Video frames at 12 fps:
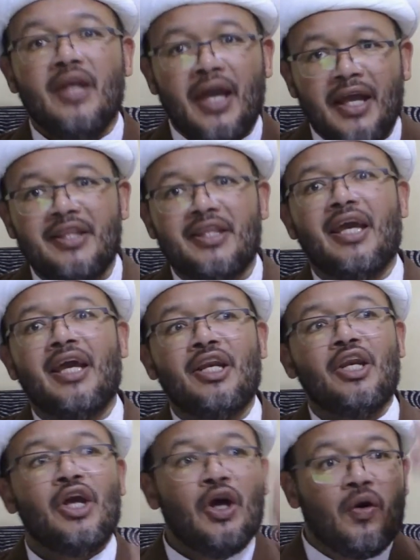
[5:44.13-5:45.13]
And
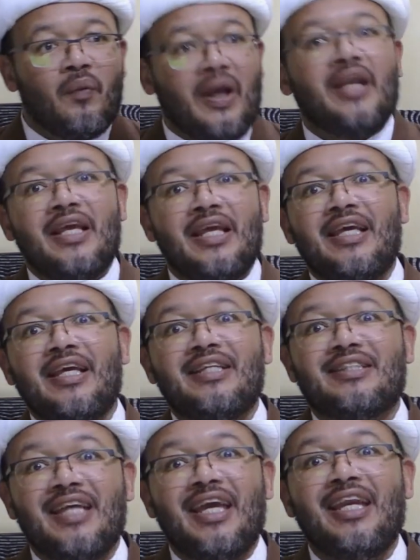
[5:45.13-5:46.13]
then when he
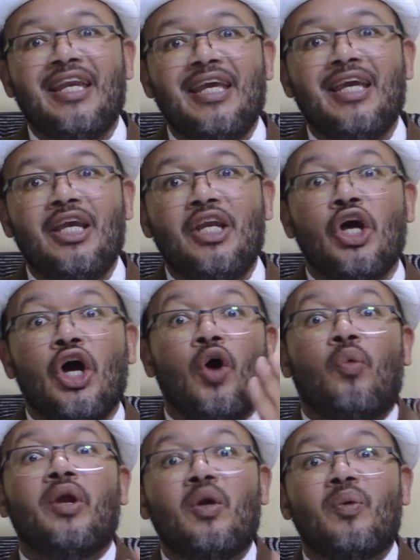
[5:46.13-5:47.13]
is in need,
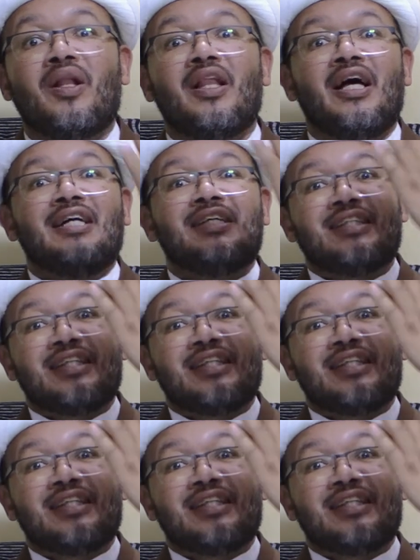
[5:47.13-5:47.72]
we will